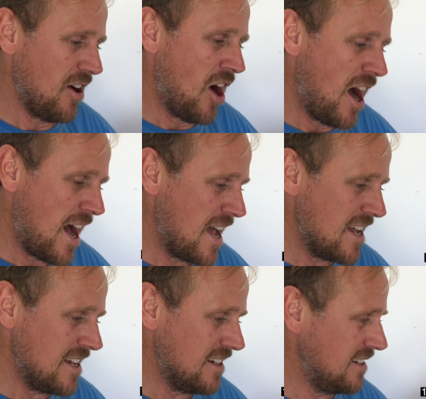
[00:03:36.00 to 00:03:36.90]

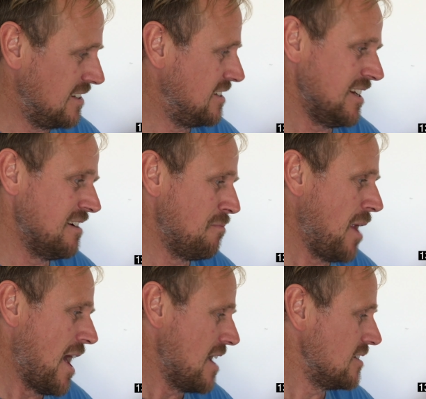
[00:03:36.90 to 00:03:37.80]
I didn't
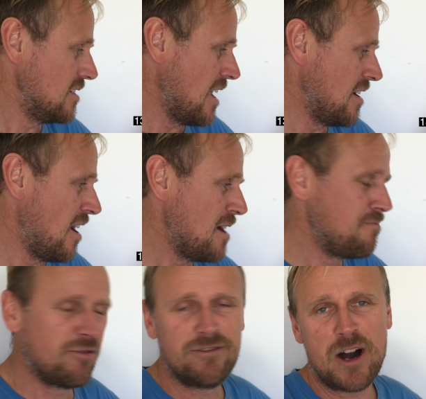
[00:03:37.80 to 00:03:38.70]
pay it, and I
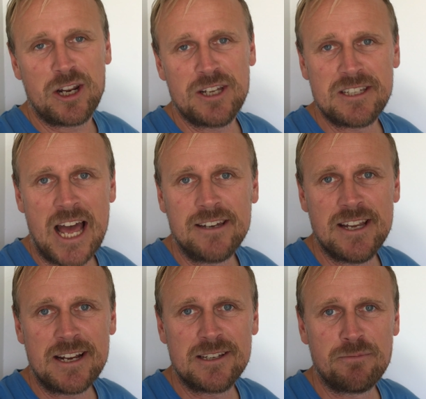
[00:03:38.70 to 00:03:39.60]
provided a stat
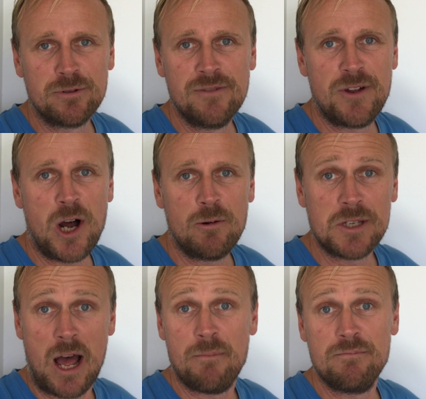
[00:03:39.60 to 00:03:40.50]
deck to prove that I was
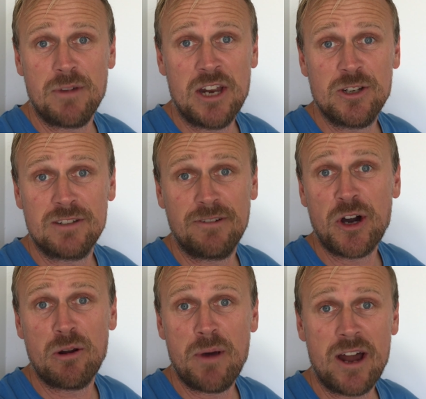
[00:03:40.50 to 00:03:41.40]
and just
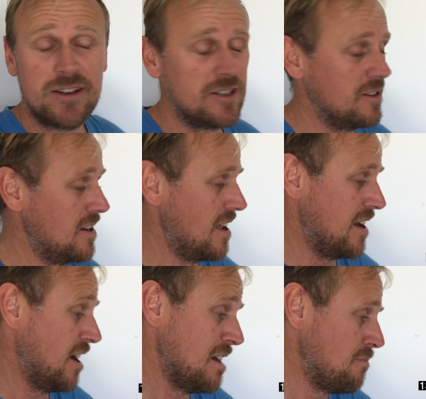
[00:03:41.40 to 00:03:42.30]
forgot about it,
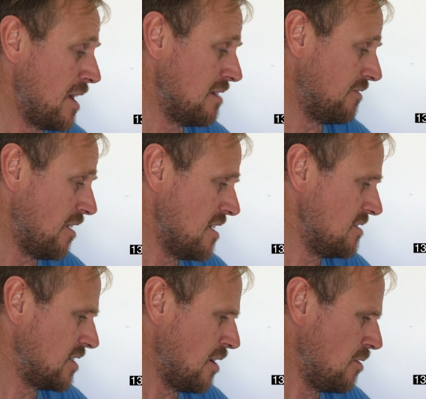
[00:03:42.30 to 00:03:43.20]
and I didn't pay the
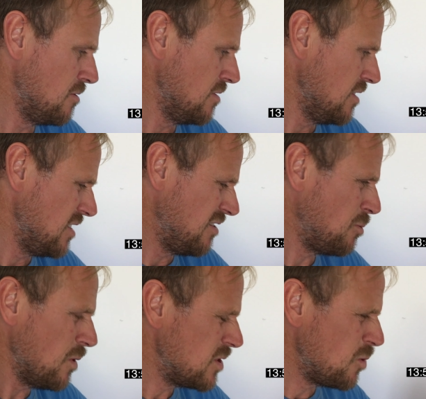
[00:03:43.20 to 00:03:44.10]
fine. So
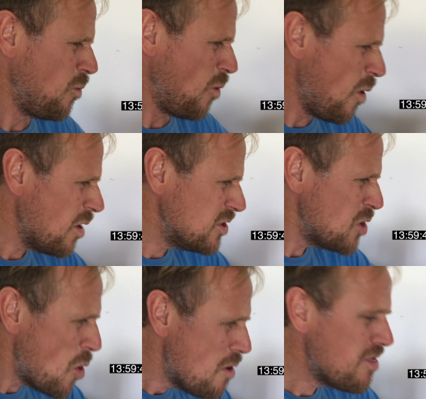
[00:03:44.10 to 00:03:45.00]

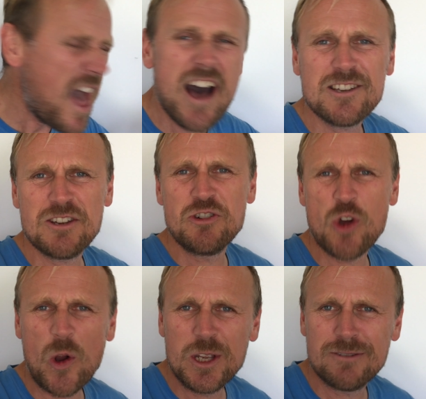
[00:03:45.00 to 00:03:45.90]

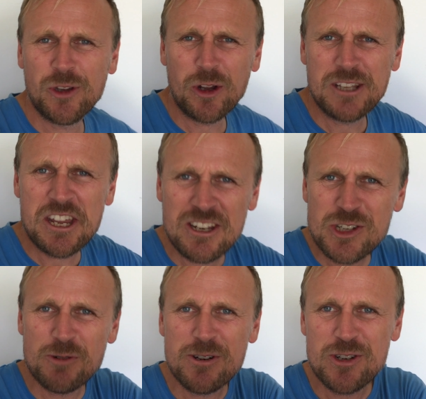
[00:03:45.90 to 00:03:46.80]
$2,000 for not attending
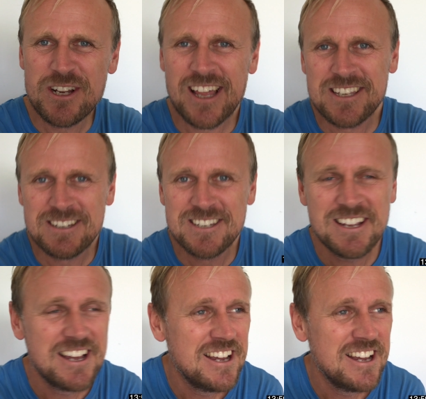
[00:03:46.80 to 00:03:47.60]
jury duty? That's